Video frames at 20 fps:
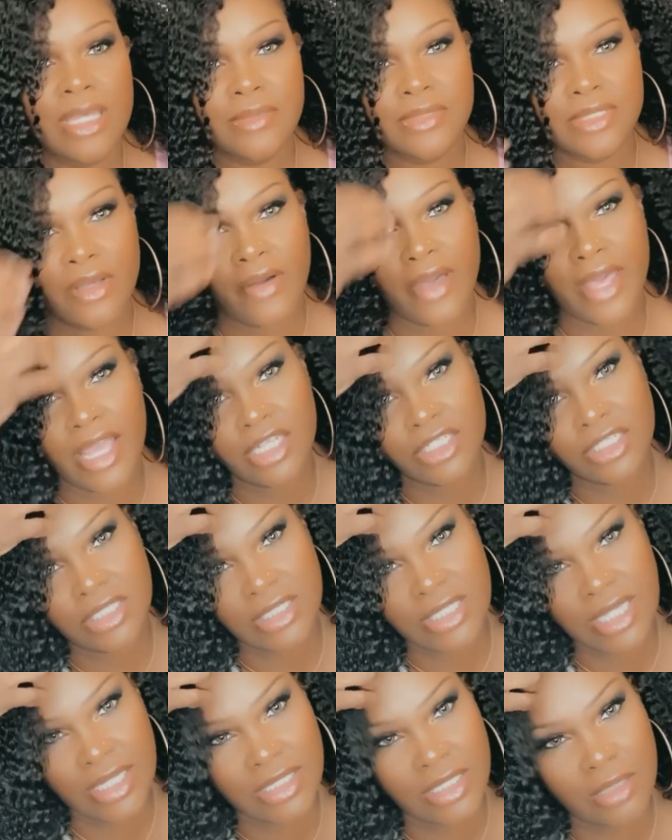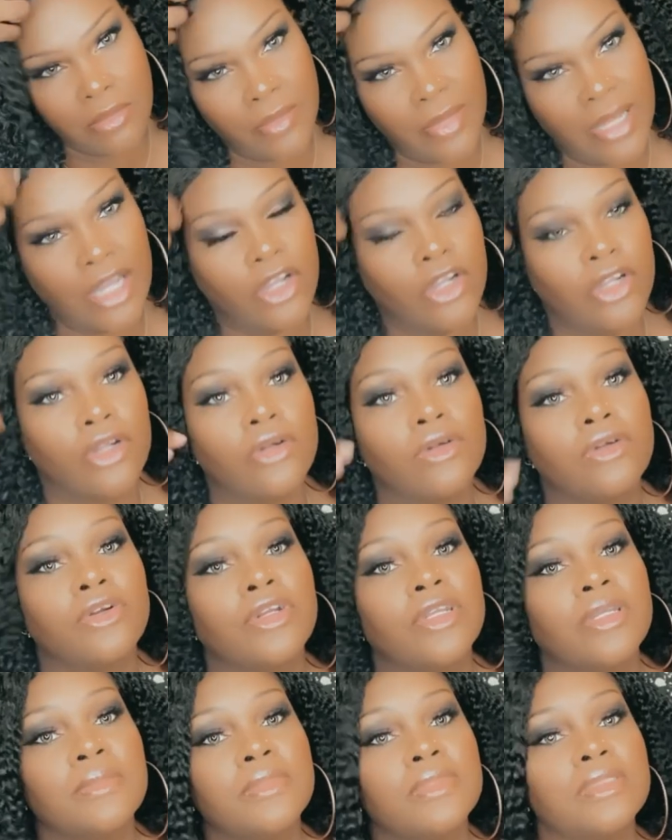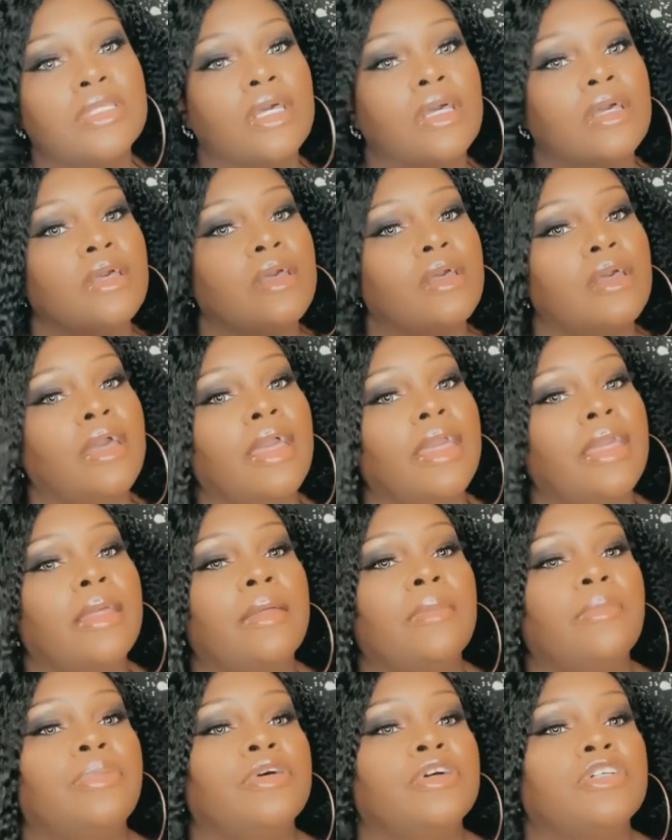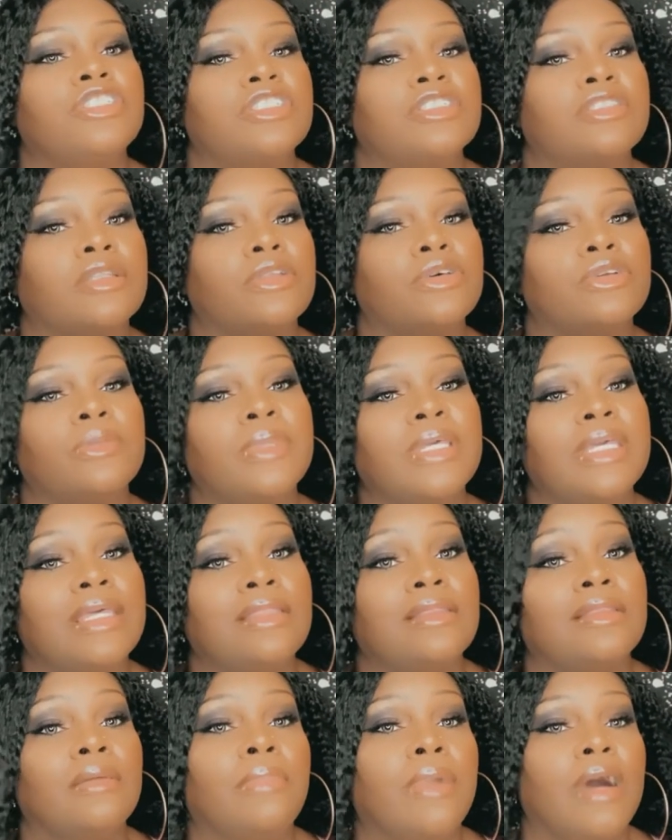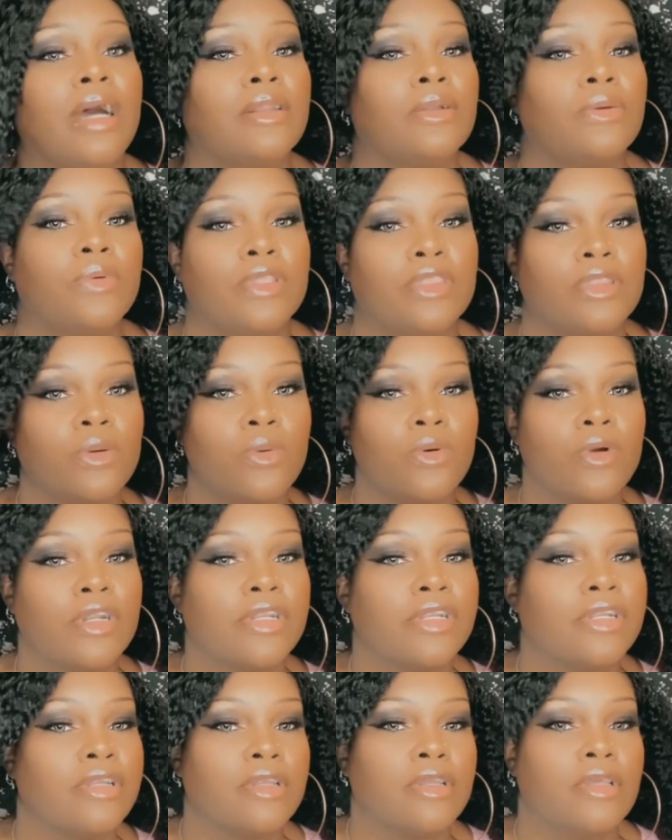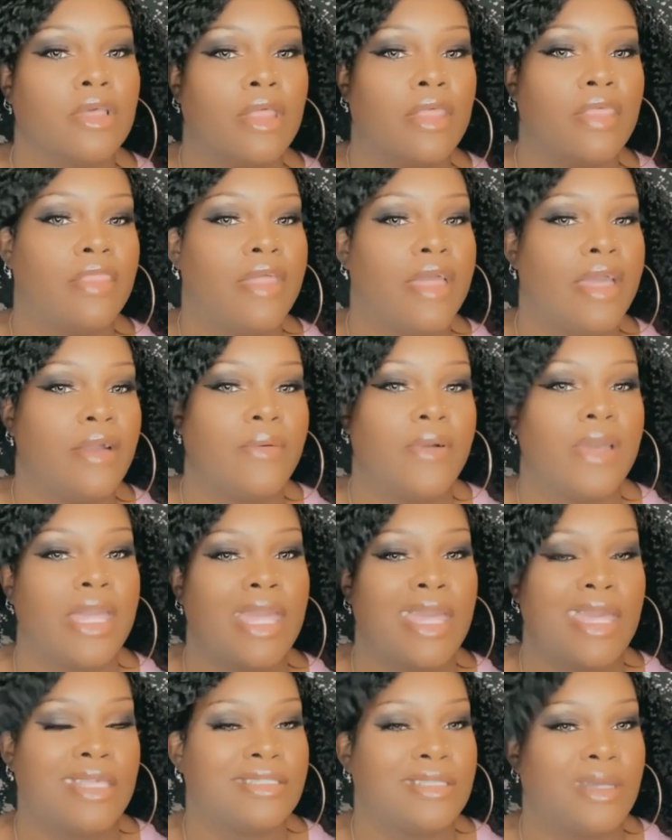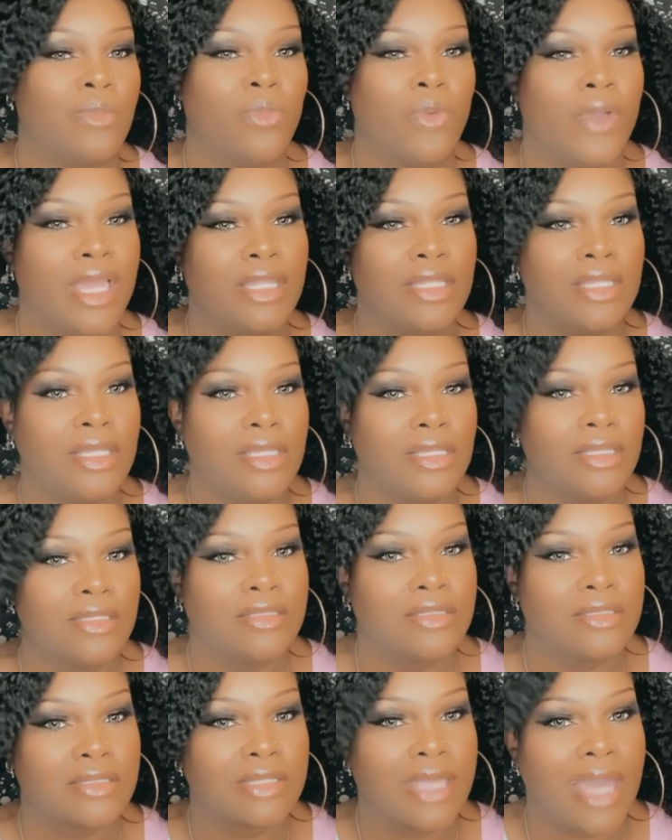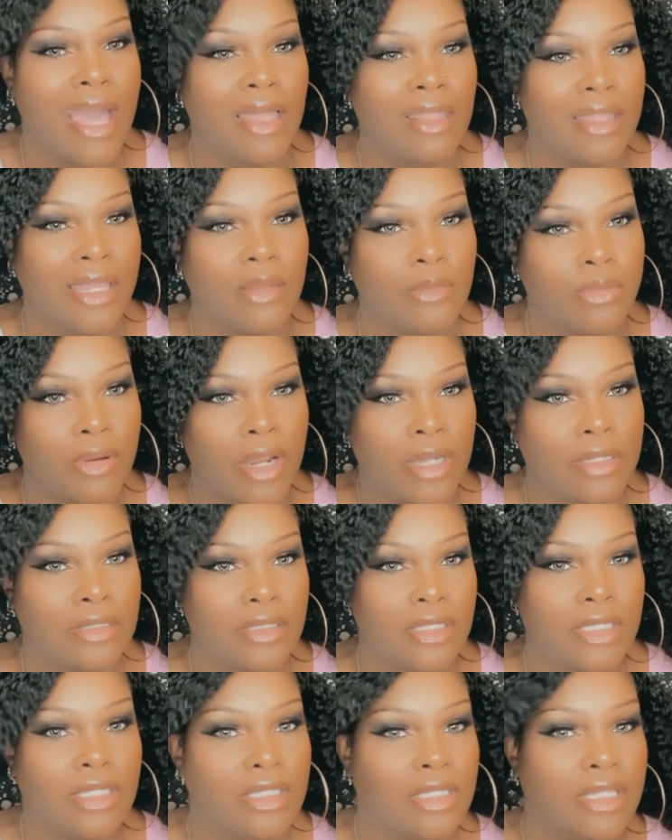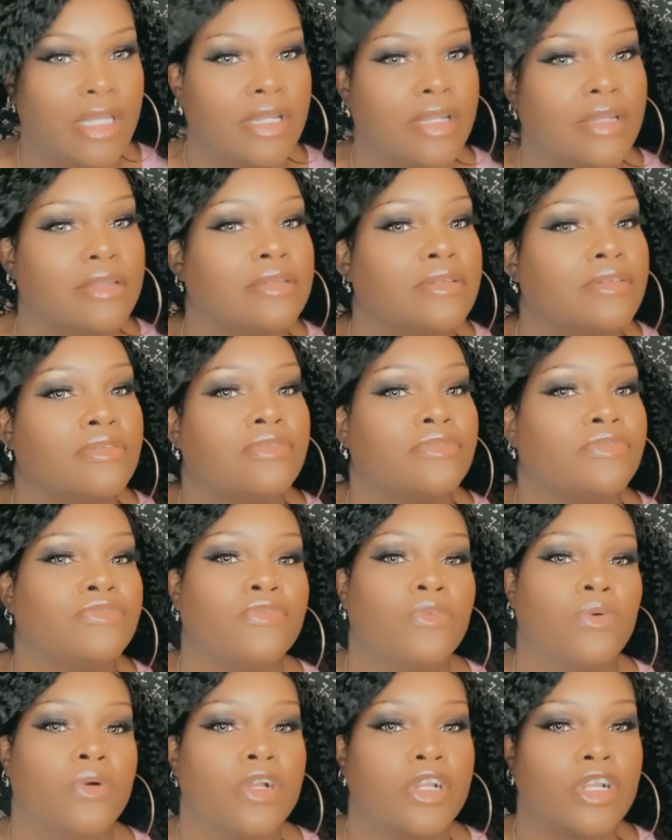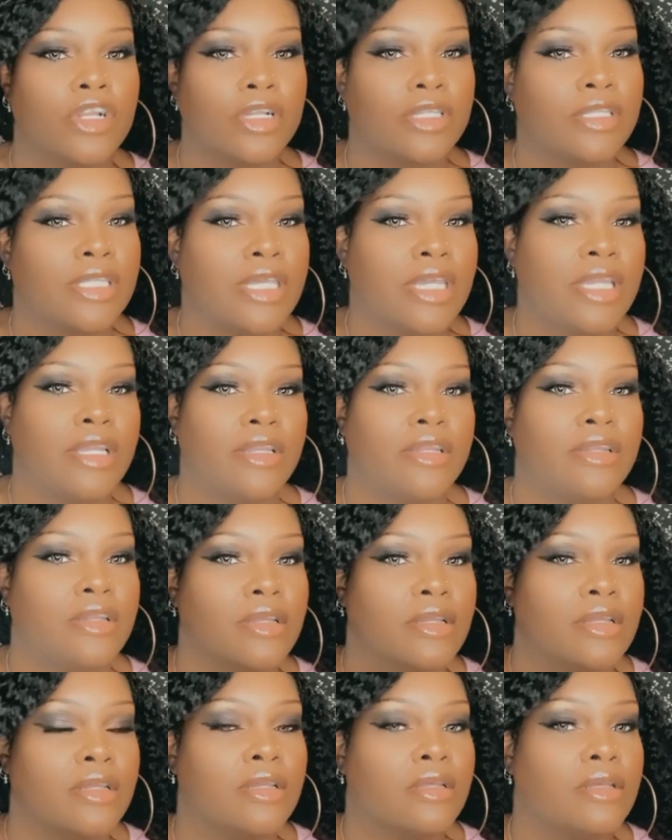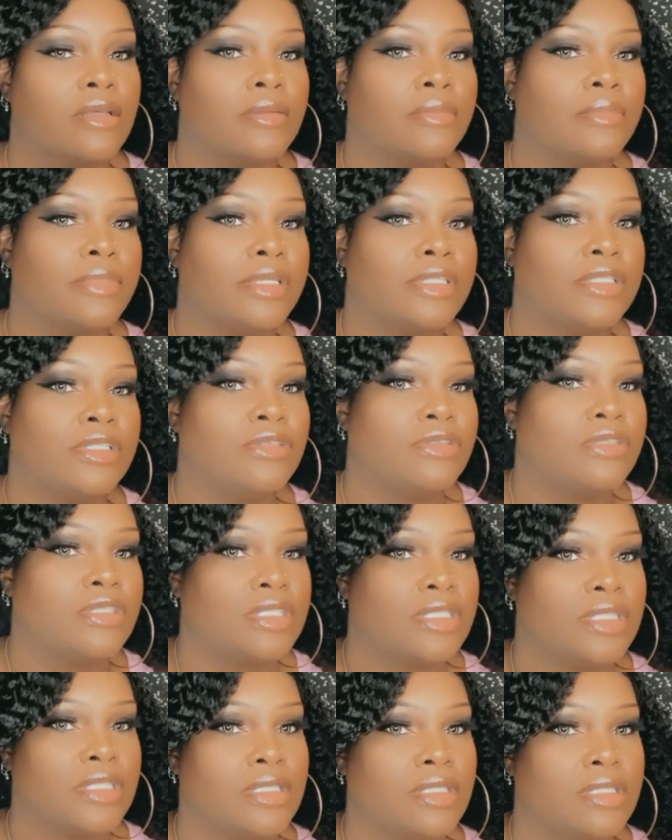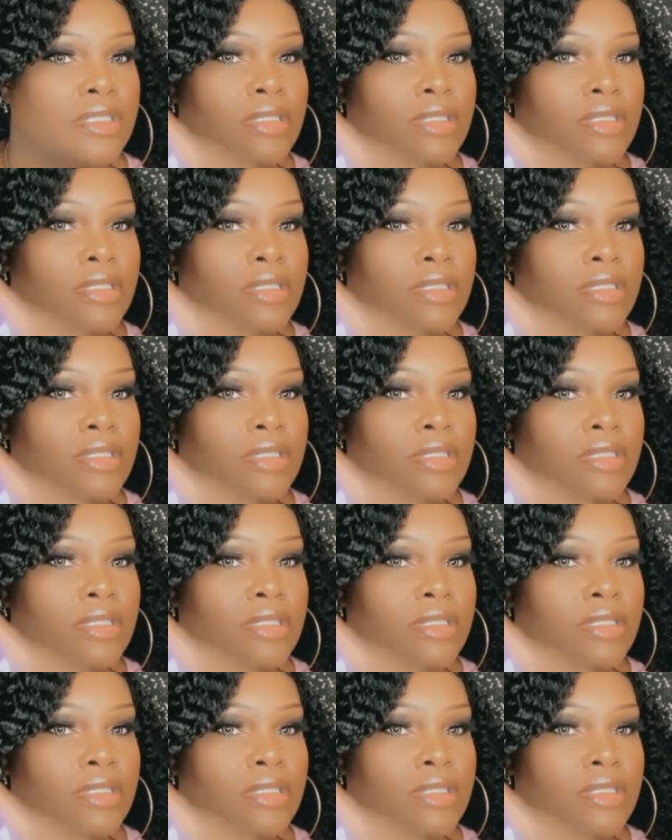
I'll actually take some of my curl creams and put just a little bit in the bottle with the water, that way as I'm wetting it, it's got like product in there for curly hair. But you see,